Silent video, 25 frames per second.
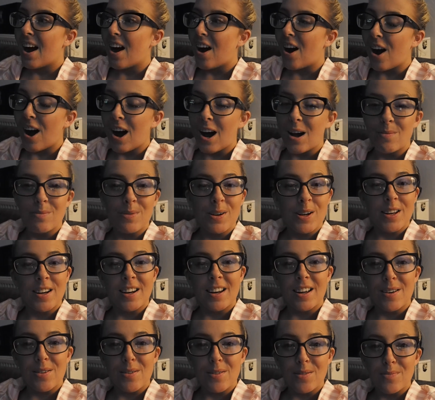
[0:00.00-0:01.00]
I'm
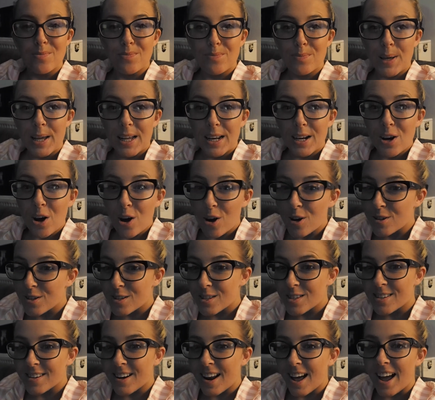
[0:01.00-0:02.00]
gonna be
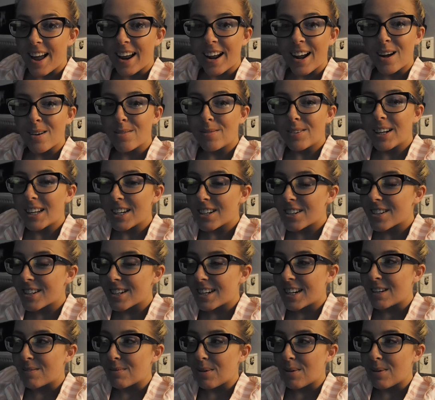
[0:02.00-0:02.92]
lost, like I'm literally,